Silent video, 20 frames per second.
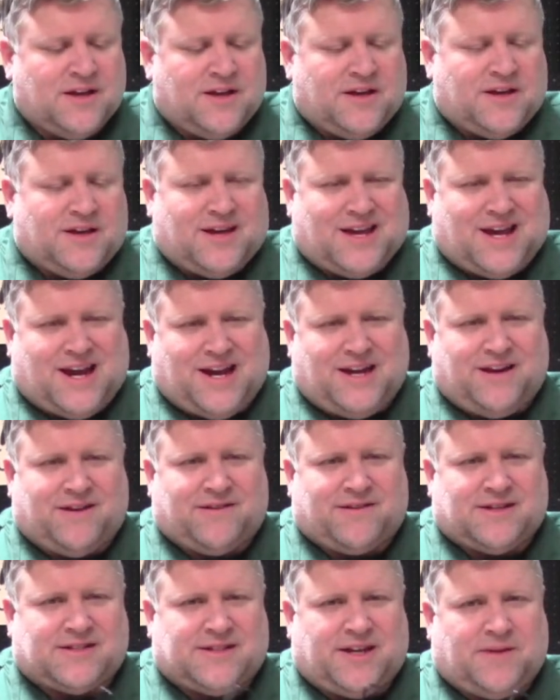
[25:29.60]
80 grit
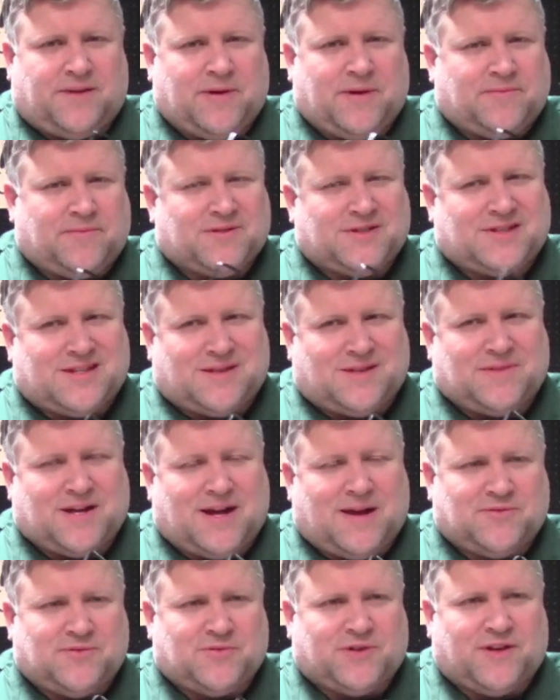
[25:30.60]
sandpaper
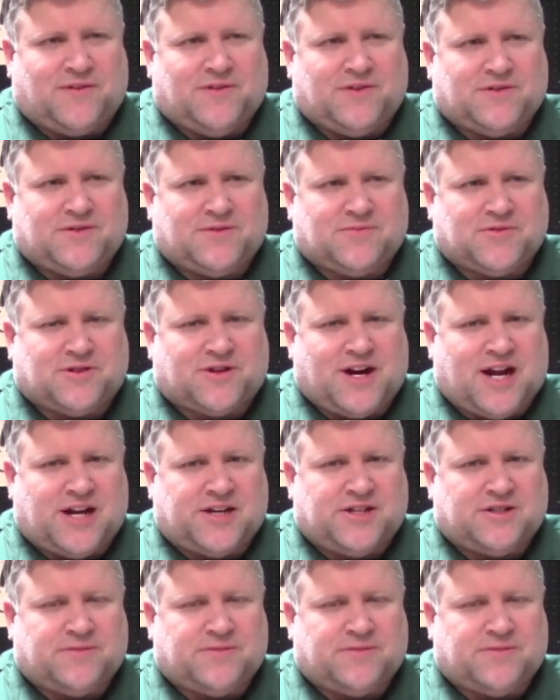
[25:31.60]
sometimes will give you some scratches,